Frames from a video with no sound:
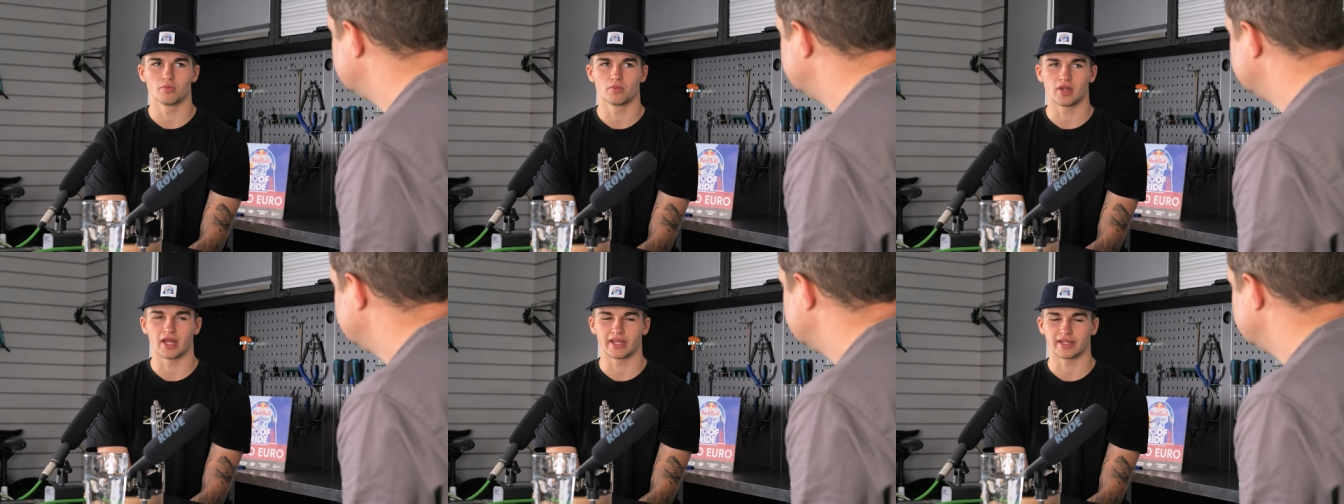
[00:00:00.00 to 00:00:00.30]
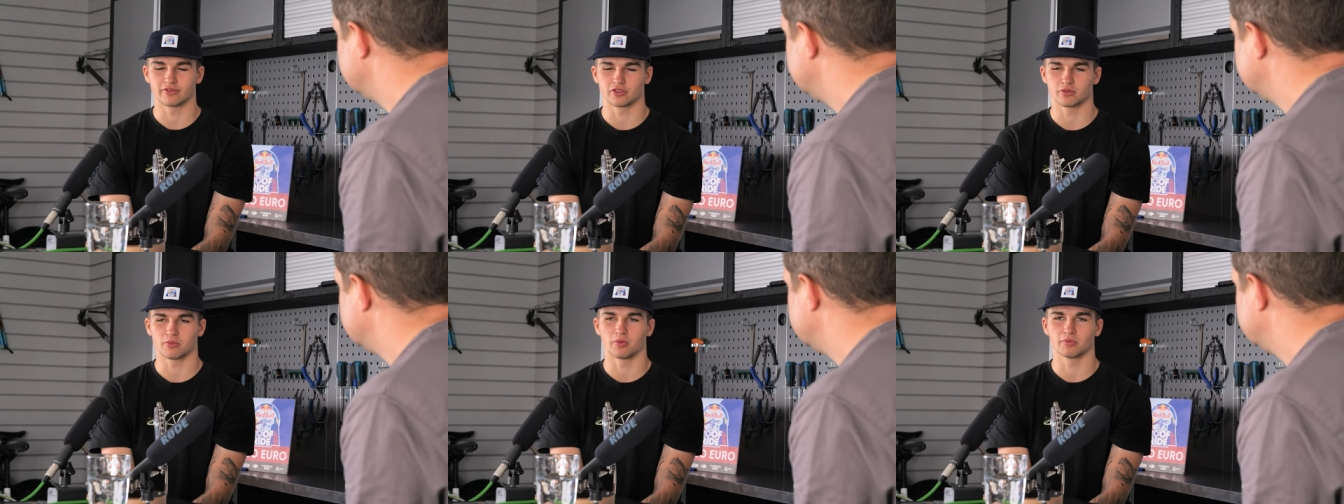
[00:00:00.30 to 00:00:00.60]

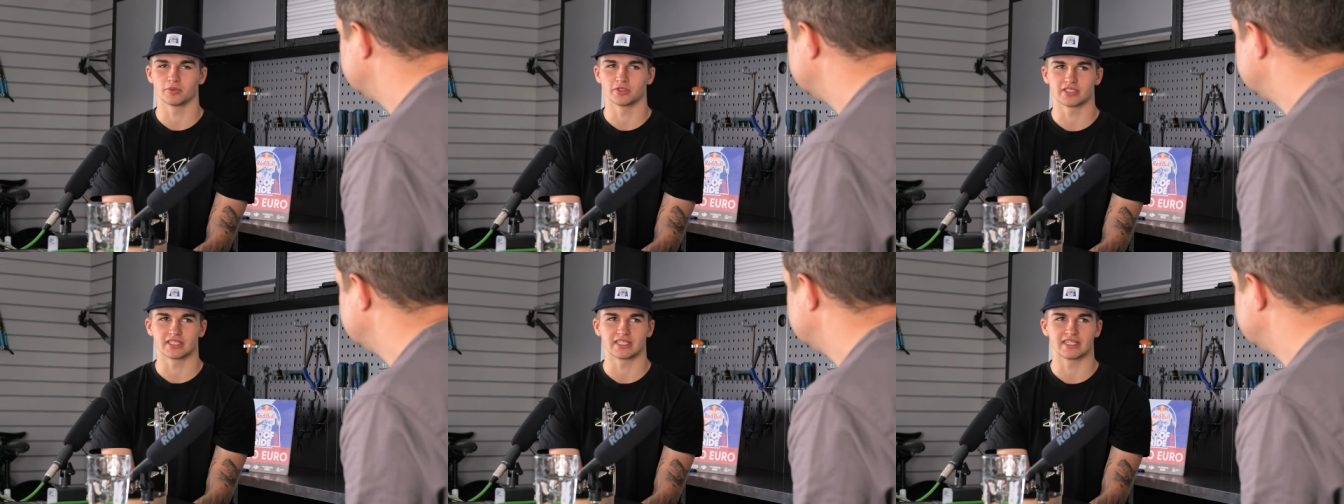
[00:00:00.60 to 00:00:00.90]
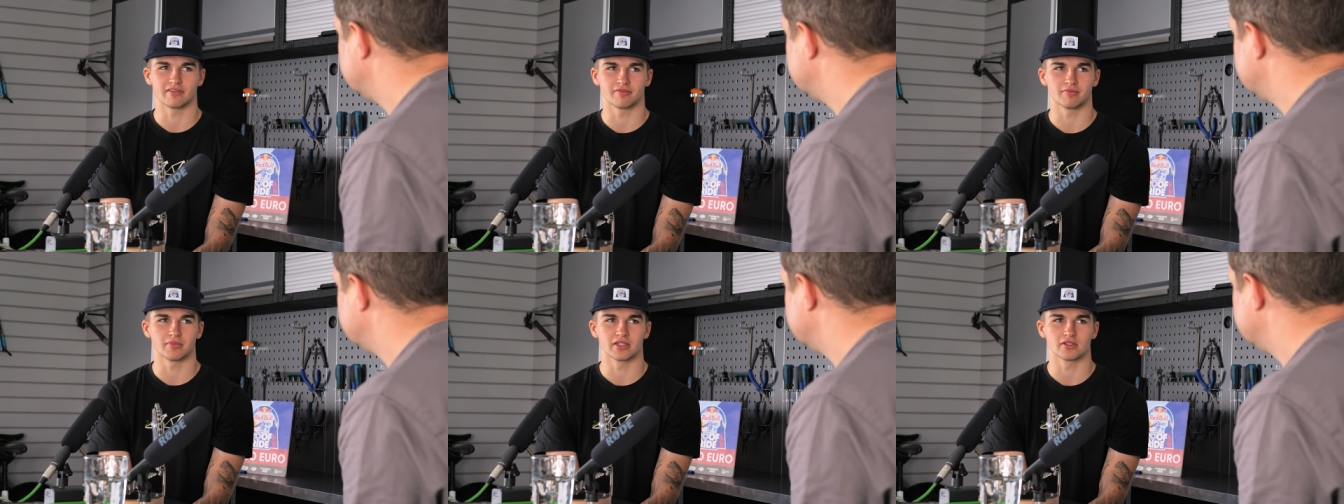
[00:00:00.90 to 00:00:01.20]
like if someone was to
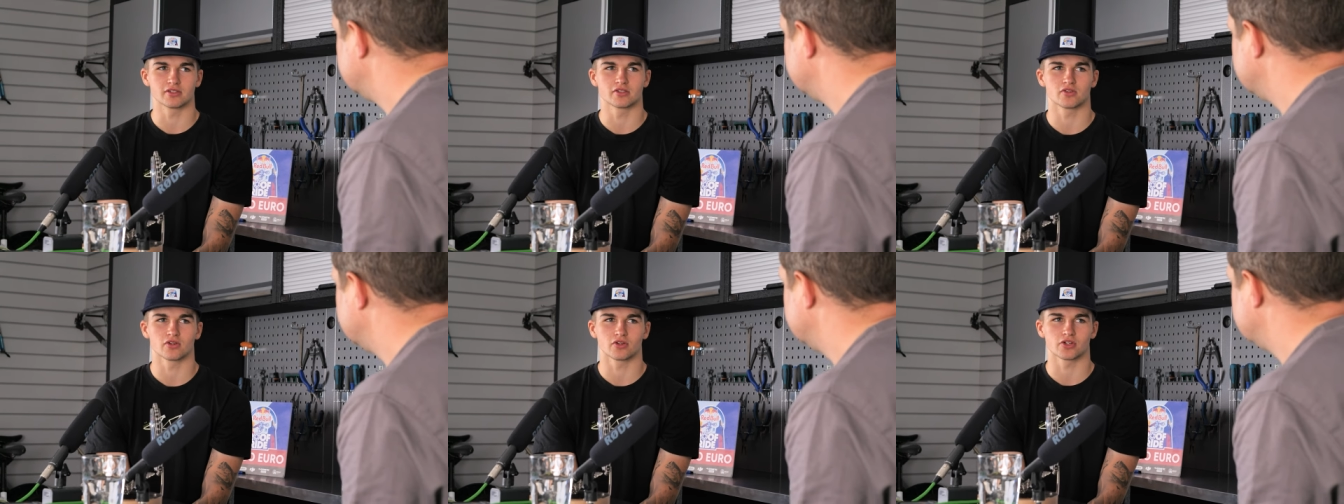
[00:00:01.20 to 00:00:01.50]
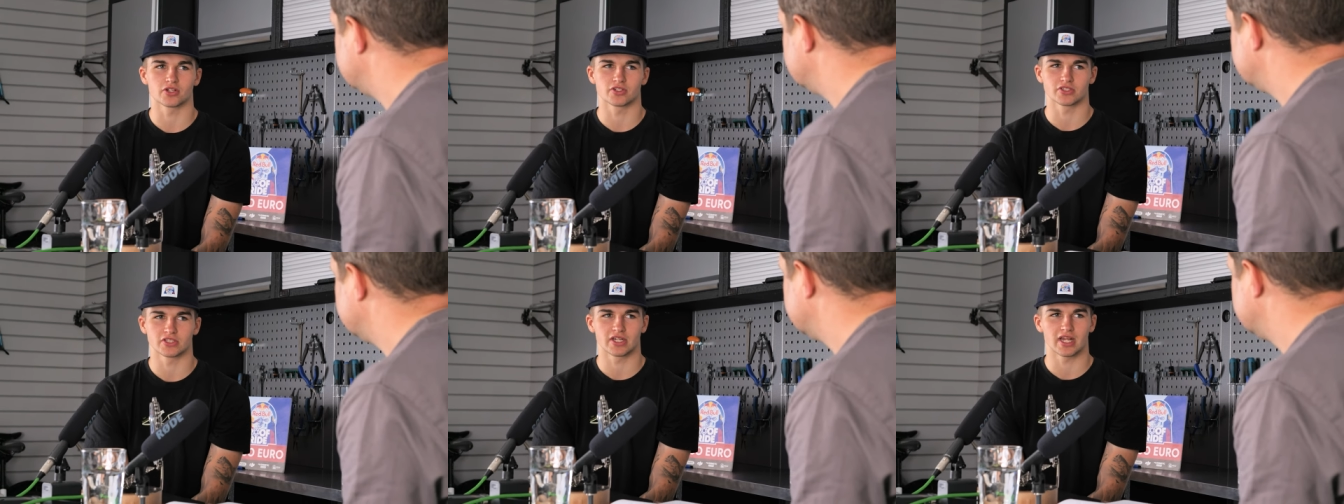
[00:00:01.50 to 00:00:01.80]
give me
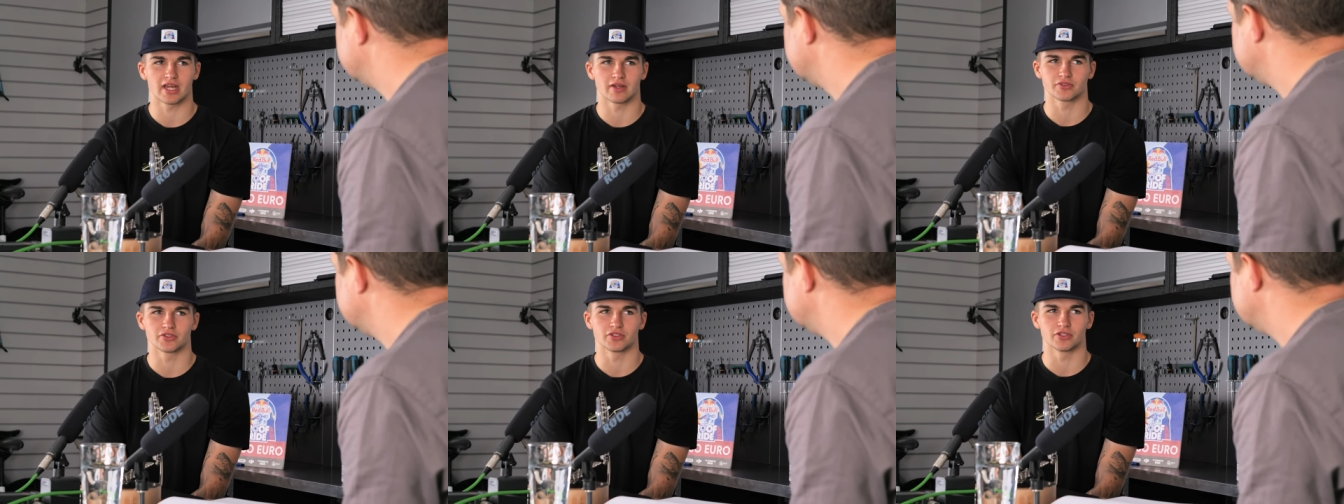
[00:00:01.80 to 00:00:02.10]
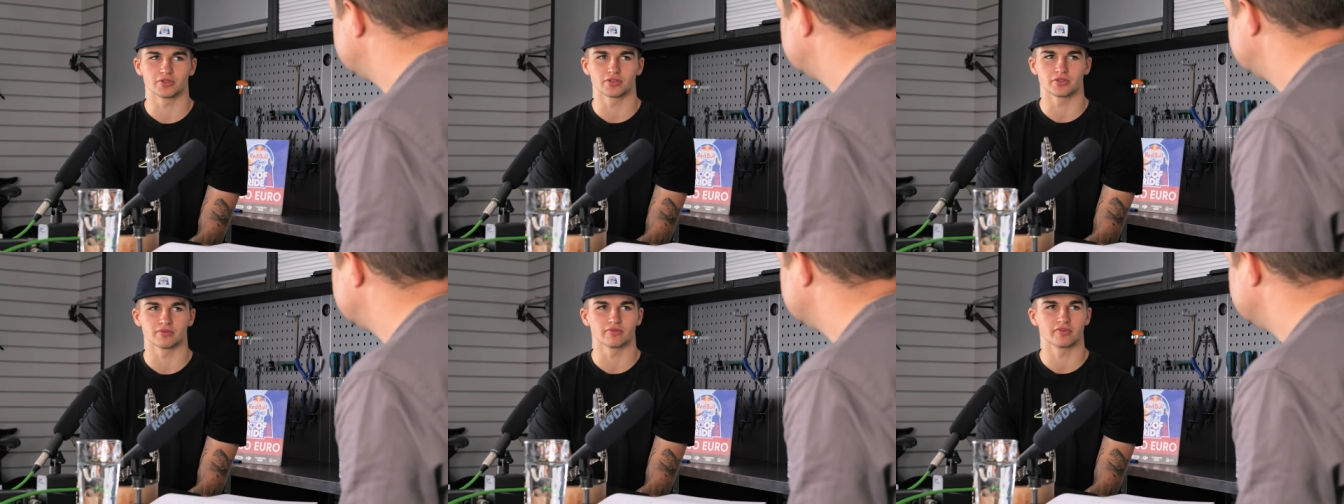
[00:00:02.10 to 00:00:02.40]
instructions on how to
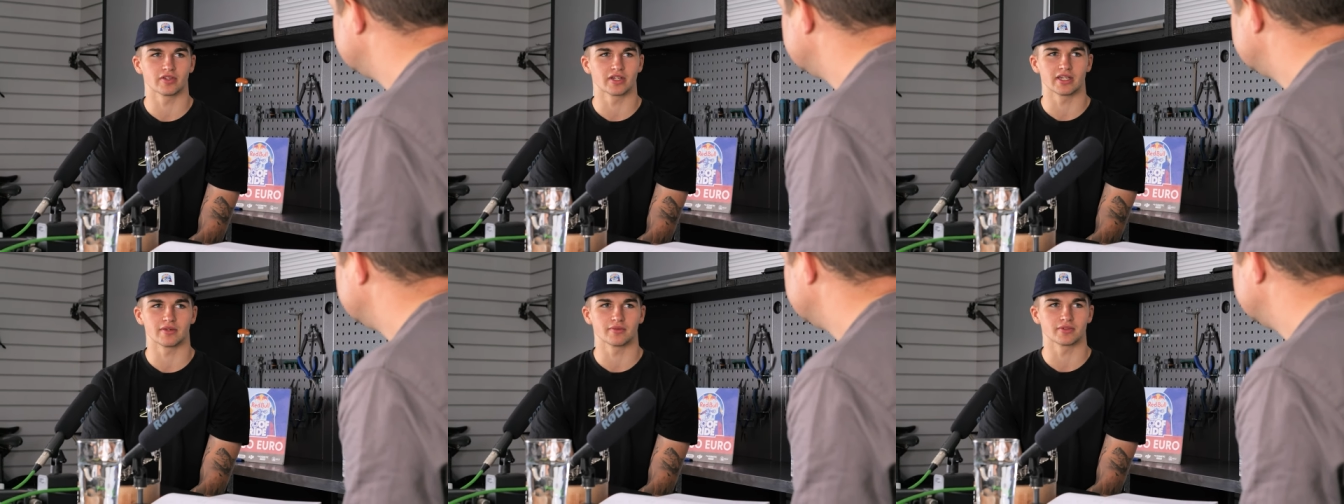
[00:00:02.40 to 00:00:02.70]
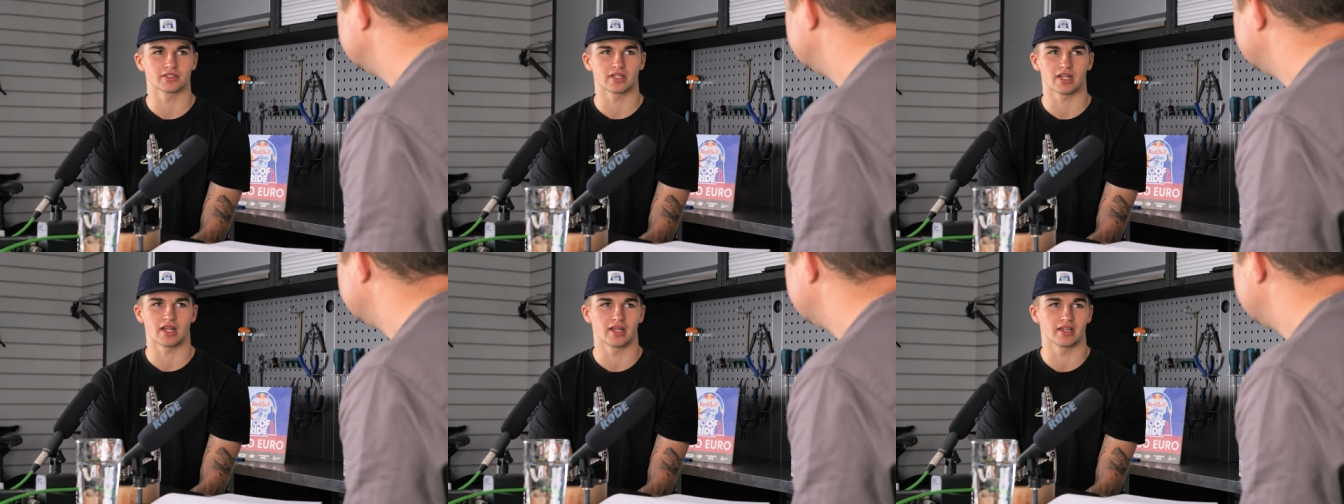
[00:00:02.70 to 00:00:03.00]
do something, it
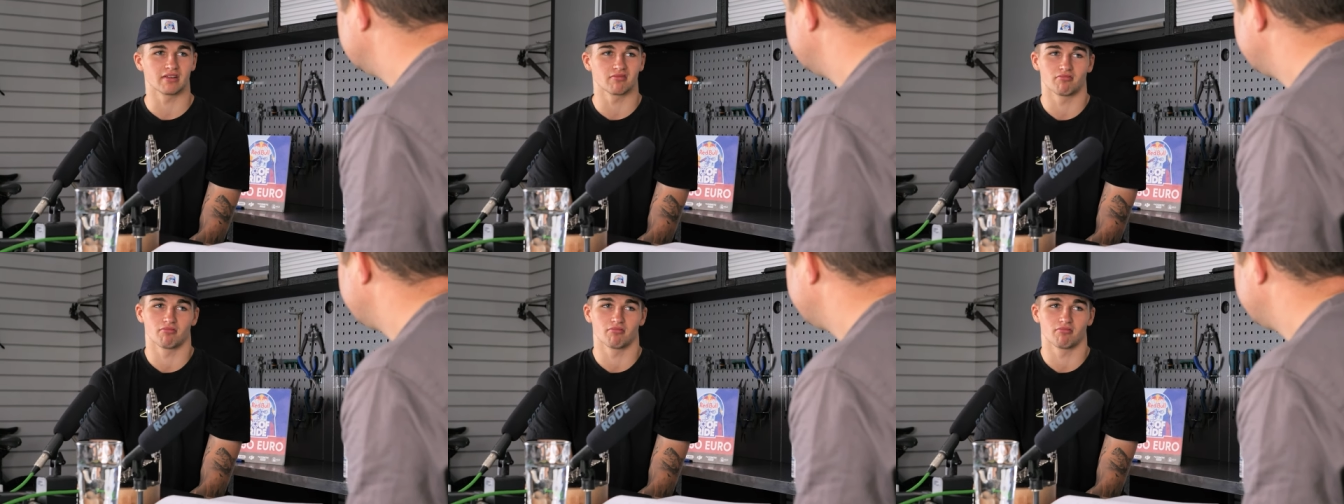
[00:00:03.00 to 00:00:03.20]
was like